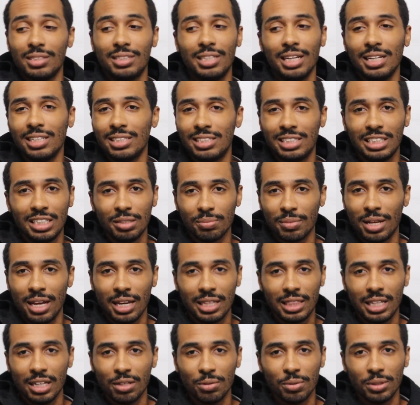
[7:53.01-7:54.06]
didn't seem
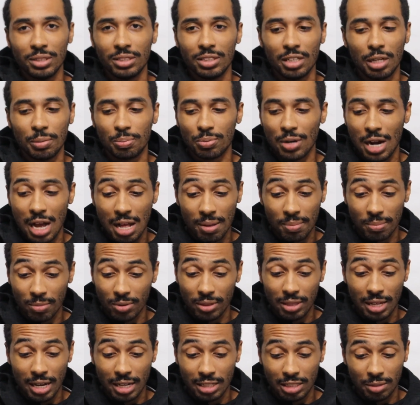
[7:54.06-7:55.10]
like there was a problem
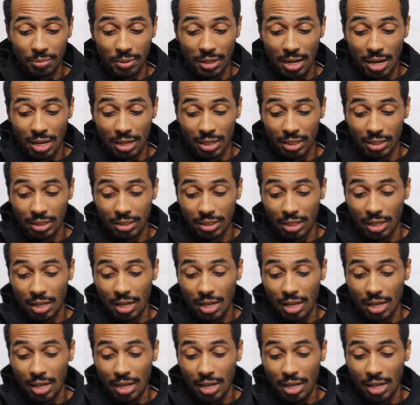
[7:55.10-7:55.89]
with that, to be honest.